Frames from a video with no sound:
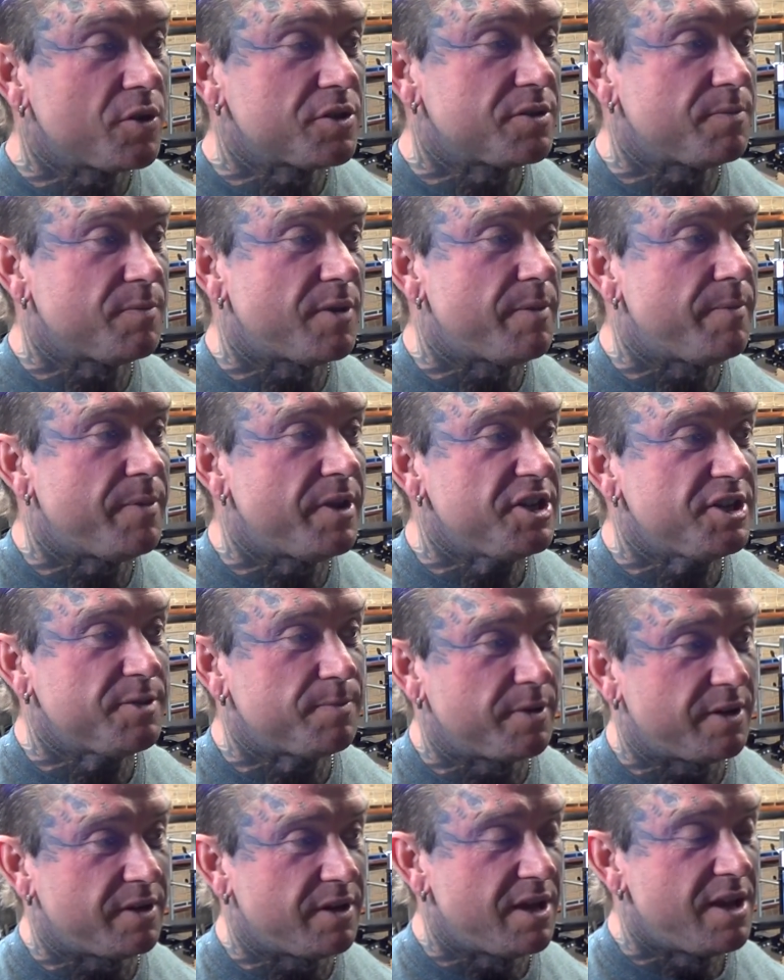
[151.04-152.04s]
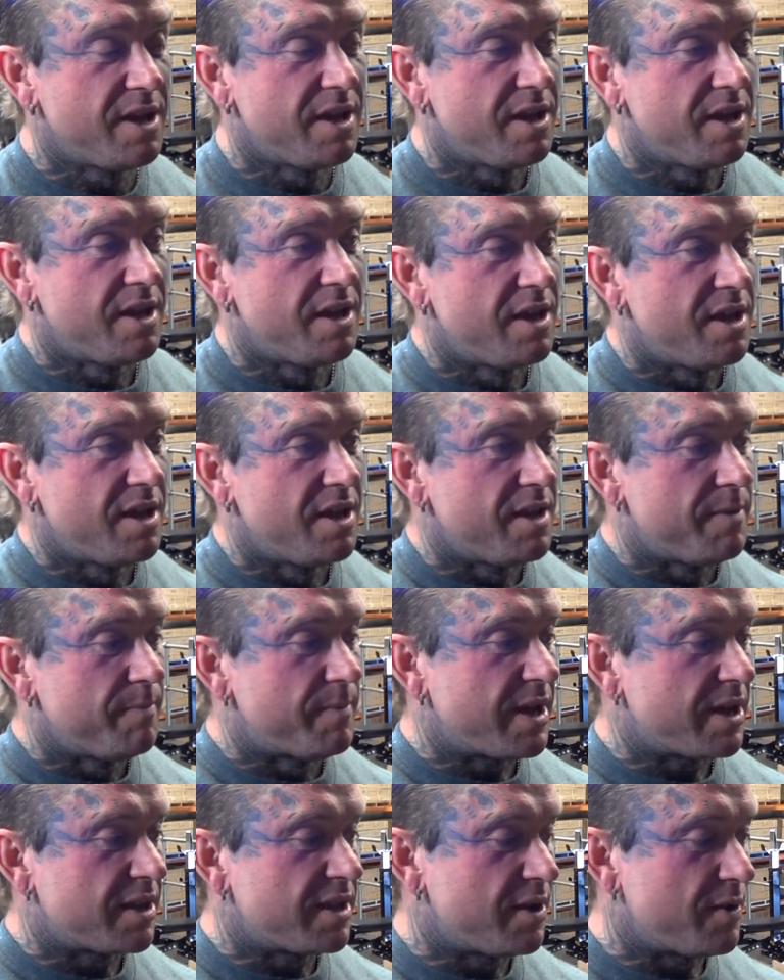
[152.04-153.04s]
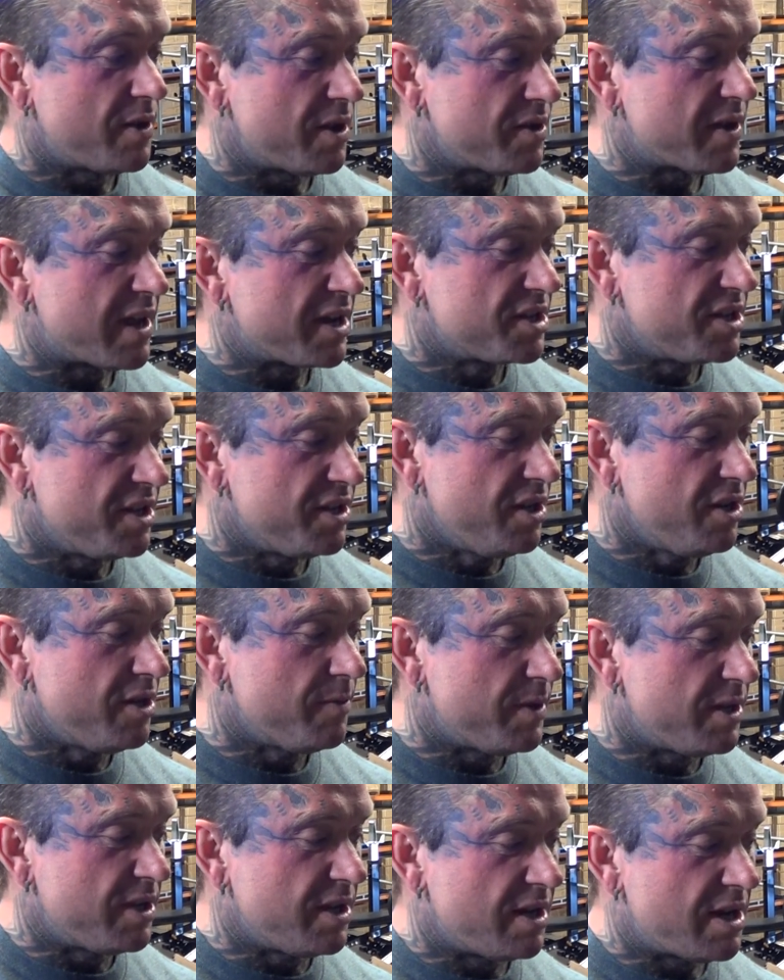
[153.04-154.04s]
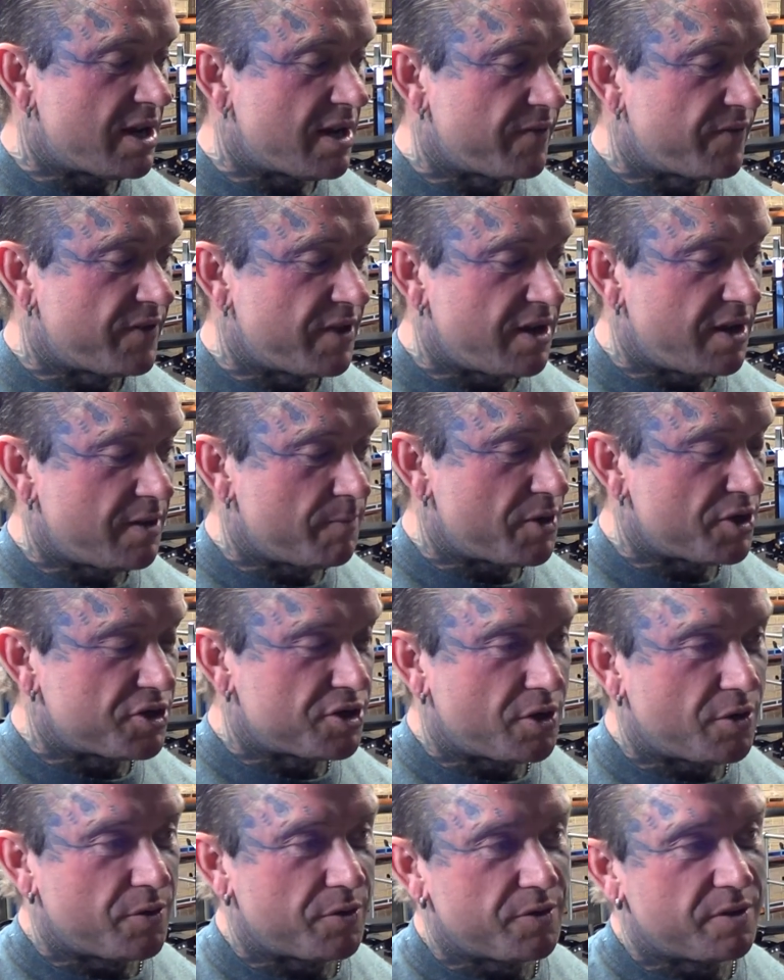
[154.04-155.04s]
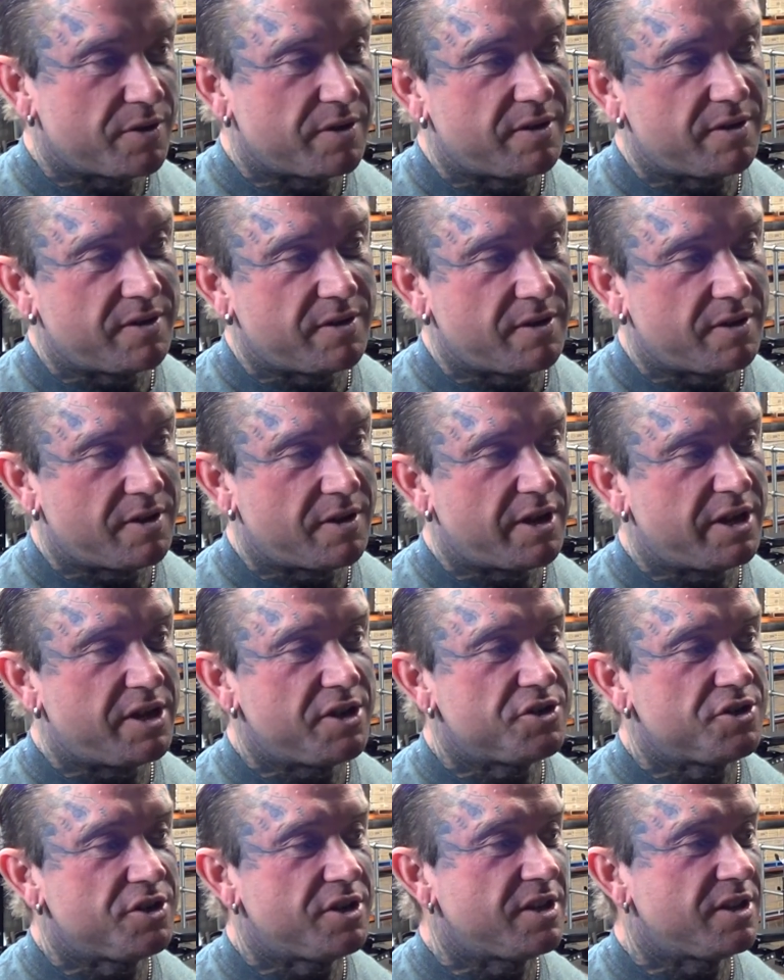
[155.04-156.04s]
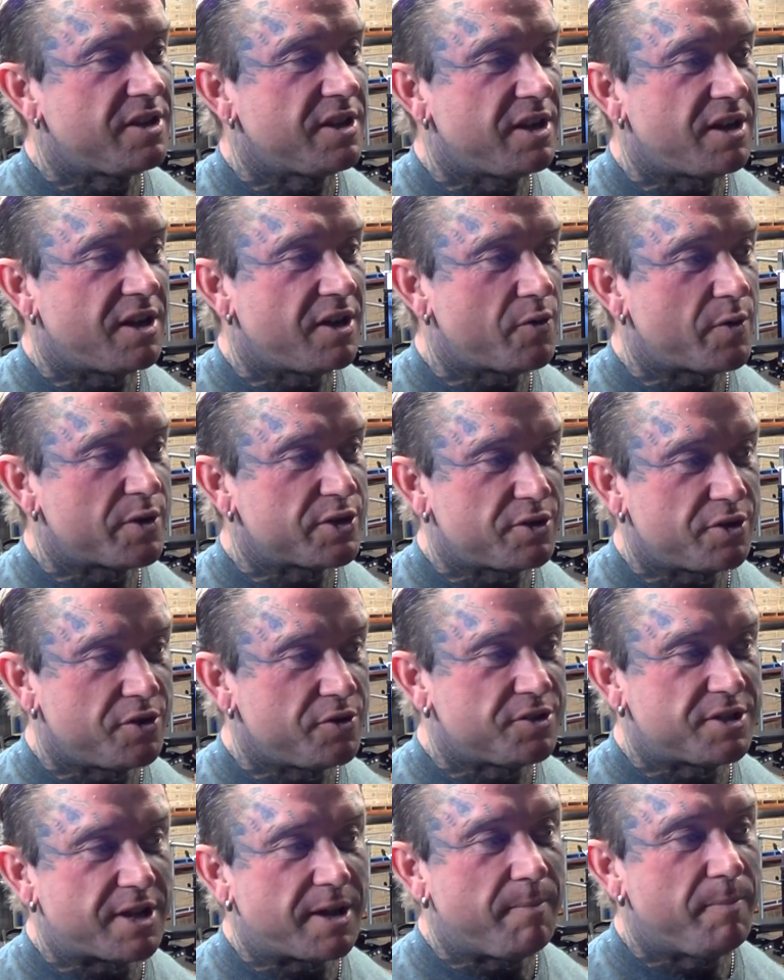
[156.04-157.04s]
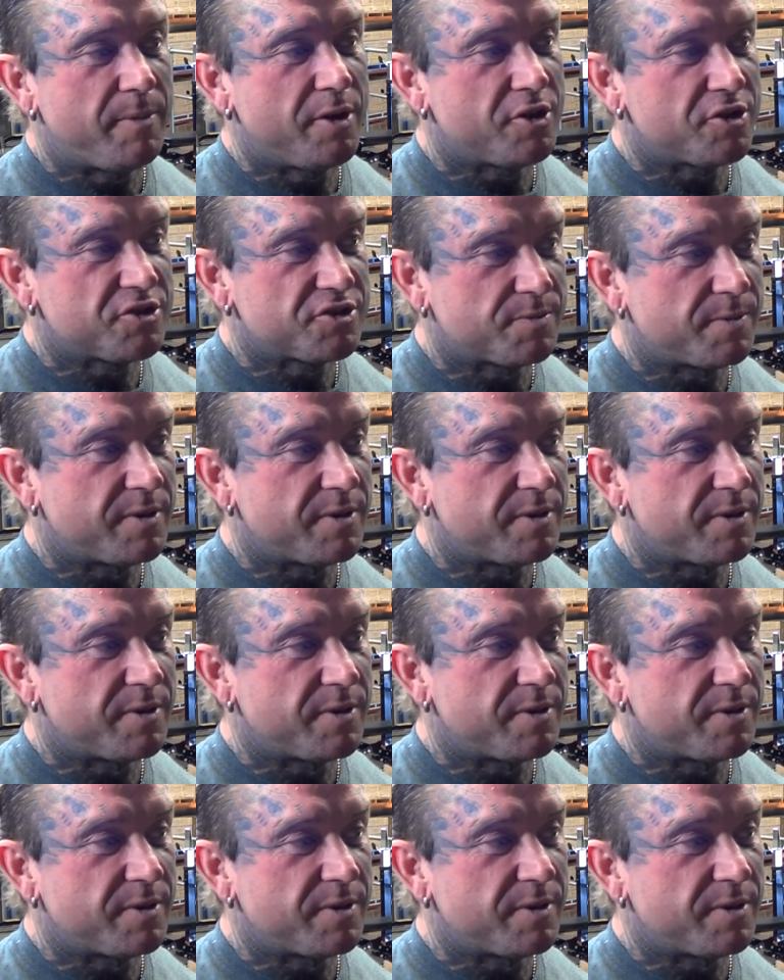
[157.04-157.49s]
wasn't my best, but back then I actually did it. But then after the end of my shoulder, I injured, and then I always used dumbbells.